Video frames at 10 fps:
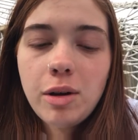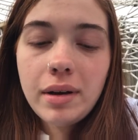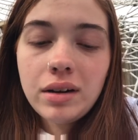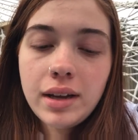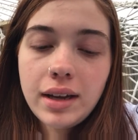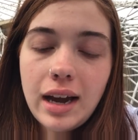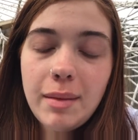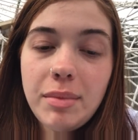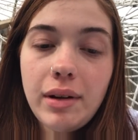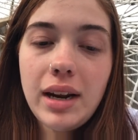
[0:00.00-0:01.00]
hope I don't get
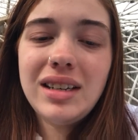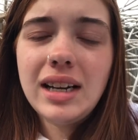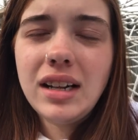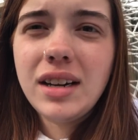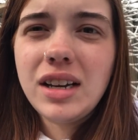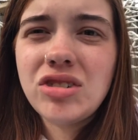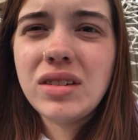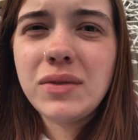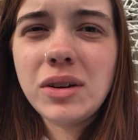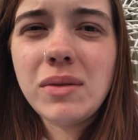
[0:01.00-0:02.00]
copyrighted. Taylor Nation,
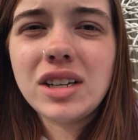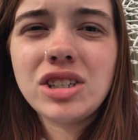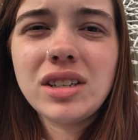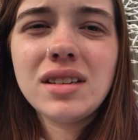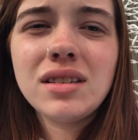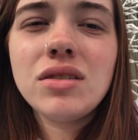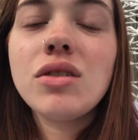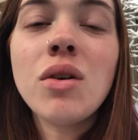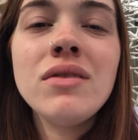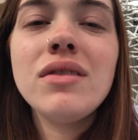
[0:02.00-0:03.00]
if you're watching this,
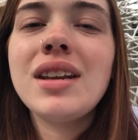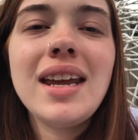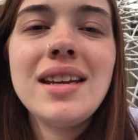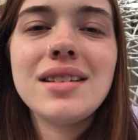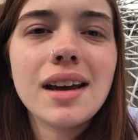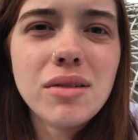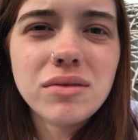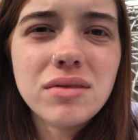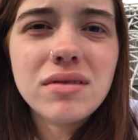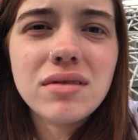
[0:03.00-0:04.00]
don't take it
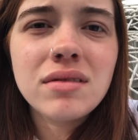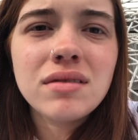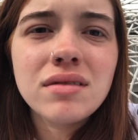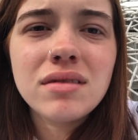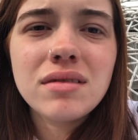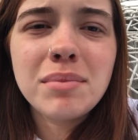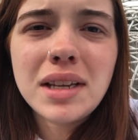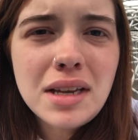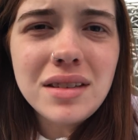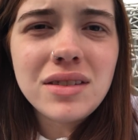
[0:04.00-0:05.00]
down.
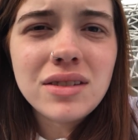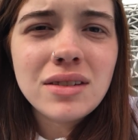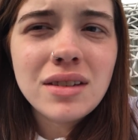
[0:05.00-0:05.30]
Please.